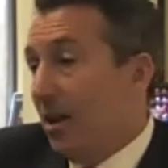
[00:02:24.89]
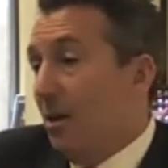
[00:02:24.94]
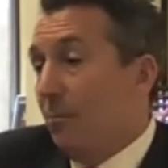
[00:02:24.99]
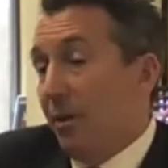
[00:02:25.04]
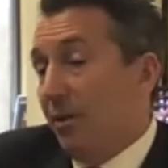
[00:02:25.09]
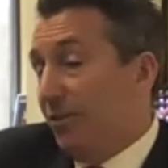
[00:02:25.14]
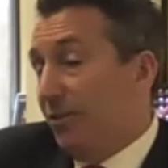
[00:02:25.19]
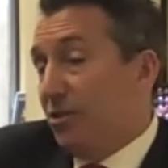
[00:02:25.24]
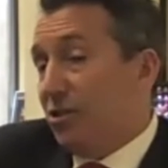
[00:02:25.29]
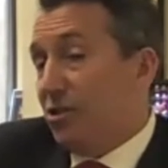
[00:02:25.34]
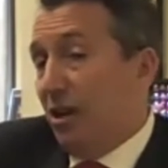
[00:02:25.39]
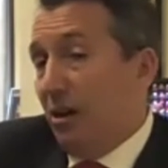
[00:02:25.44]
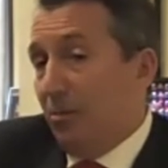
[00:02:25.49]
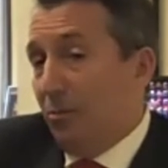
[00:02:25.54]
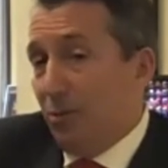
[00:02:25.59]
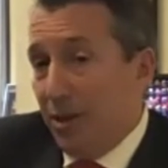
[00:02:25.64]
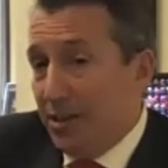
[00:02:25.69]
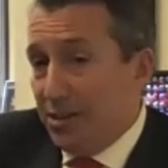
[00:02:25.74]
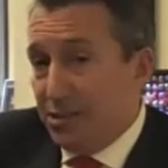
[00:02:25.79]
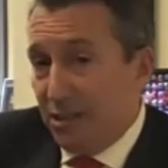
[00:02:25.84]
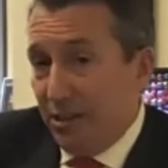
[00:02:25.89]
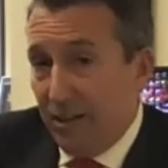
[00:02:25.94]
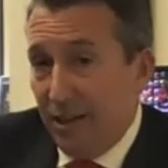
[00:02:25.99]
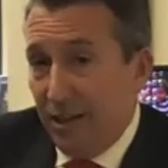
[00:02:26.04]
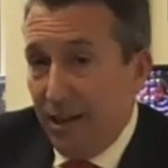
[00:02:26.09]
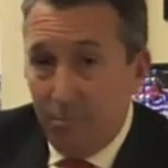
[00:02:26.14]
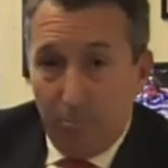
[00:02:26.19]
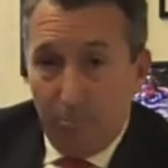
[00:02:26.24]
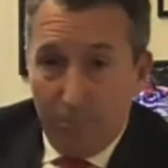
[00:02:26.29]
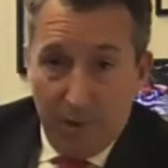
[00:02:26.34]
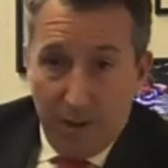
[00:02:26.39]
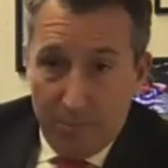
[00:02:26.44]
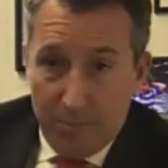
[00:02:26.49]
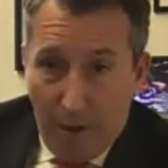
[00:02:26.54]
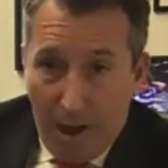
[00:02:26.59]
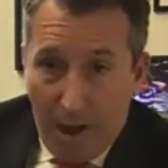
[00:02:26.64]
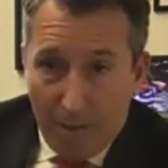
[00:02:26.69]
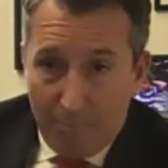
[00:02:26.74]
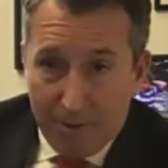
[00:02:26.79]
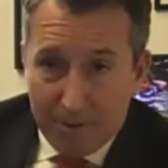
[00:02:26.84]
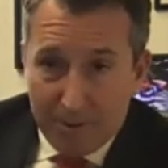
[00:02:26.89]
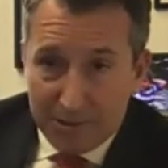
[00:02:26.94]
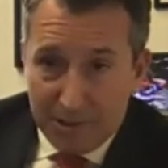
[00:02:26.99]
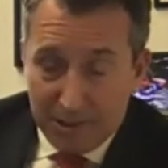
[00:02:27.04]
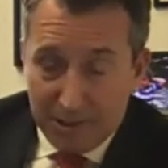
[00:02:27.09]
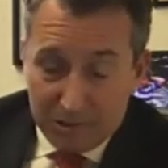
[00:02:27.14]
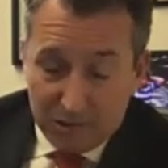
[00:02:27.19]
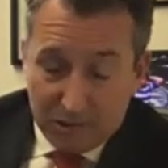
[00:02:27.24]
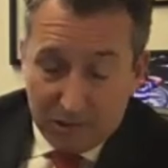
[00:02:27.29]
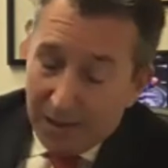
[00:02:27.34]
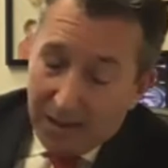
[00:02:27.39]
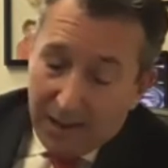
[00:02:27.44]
But for some reason, in my business,